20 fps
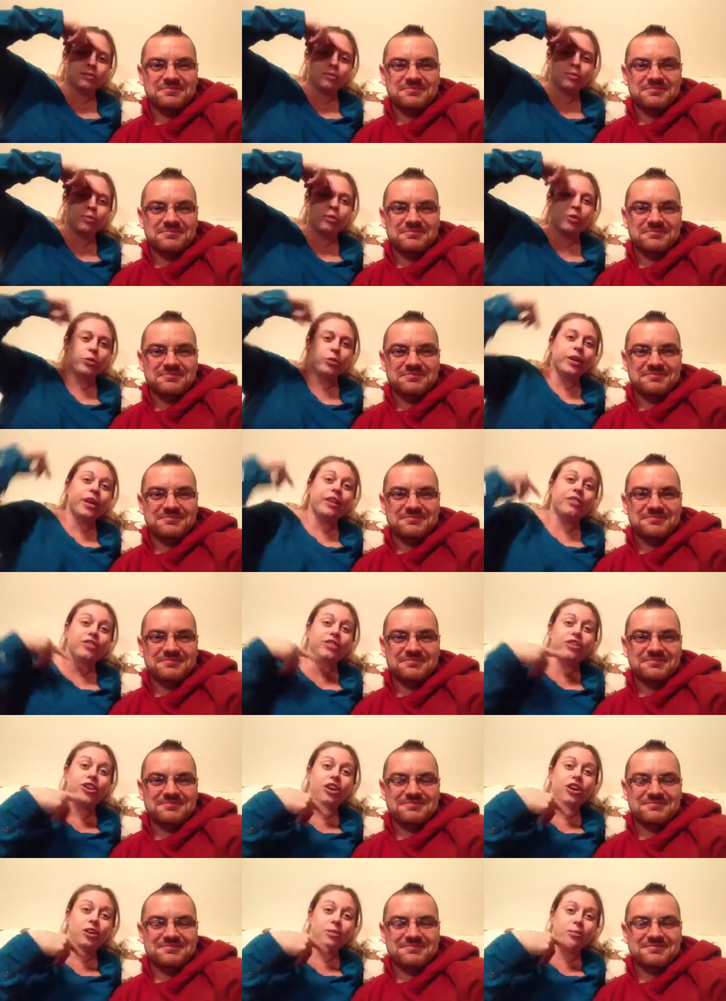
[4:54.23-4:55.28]
Speaker 1: Well, we have to
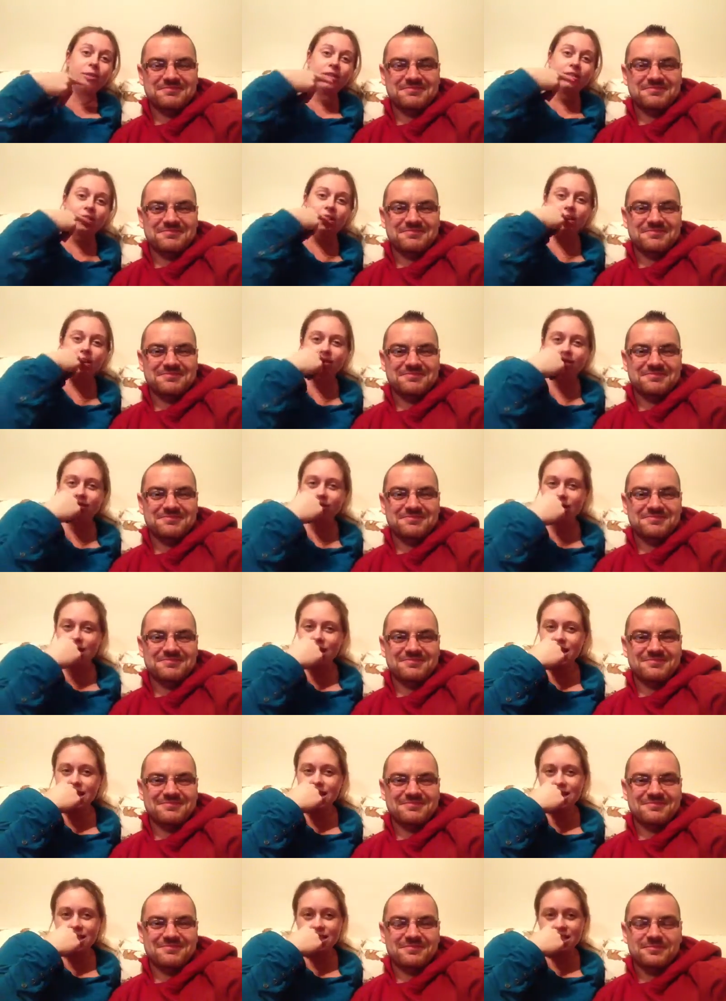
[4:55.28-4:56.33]
talk about that
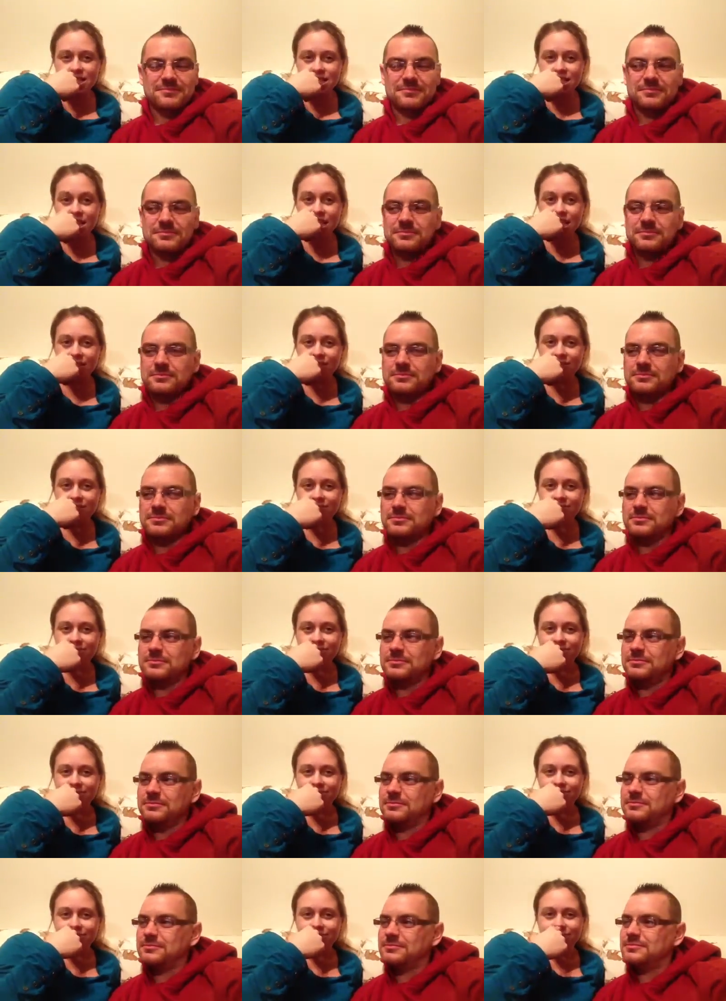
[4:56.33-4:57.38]
yet.
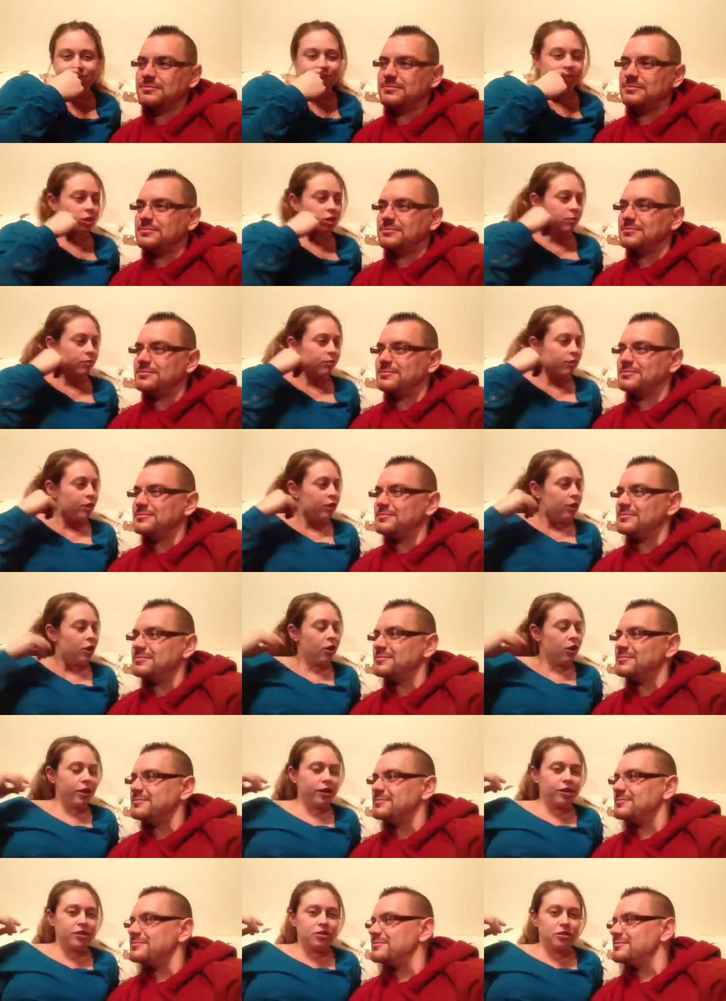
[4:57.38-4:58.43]
So,
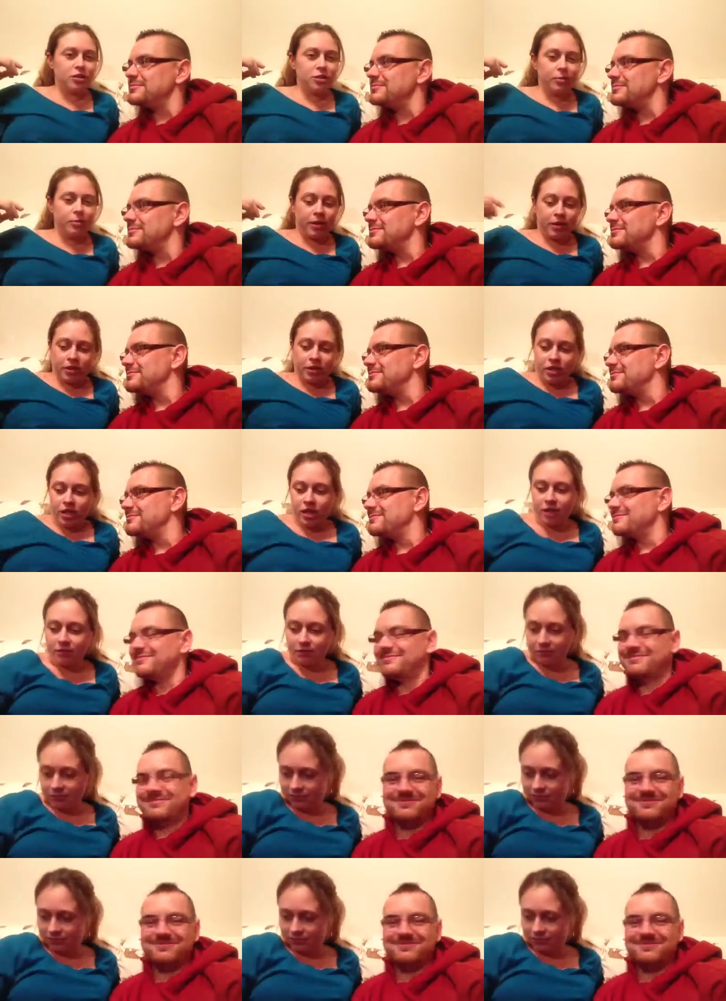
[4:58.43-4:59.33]
okay, let's do the belly shot.